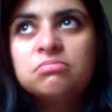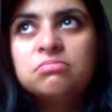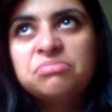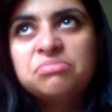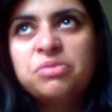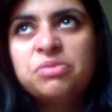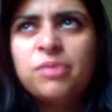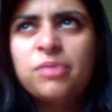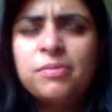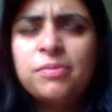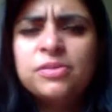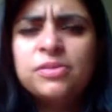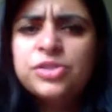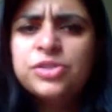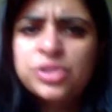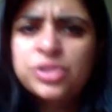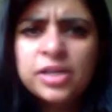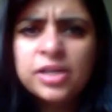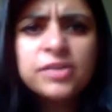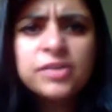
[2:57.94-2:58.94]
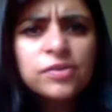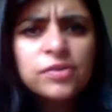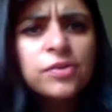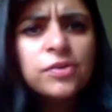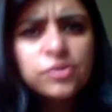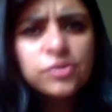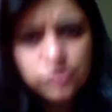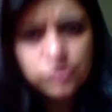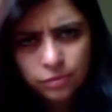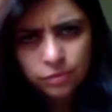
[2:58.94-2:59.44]
the population I saw,
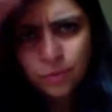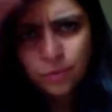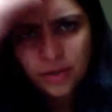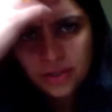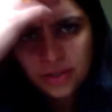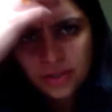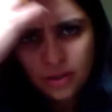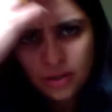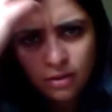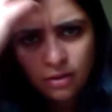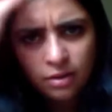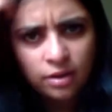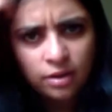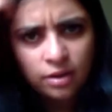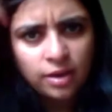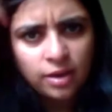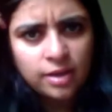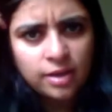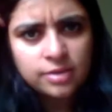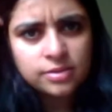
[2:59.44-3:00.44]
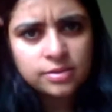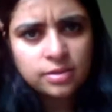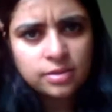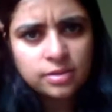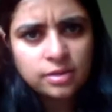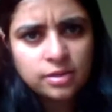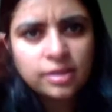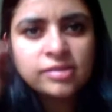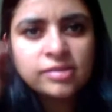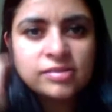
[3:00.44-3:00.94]
because they were quite young, and
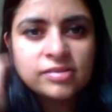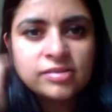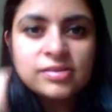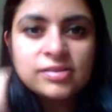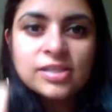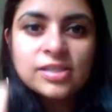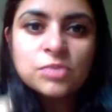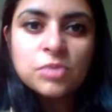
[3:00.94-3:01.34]
less than 6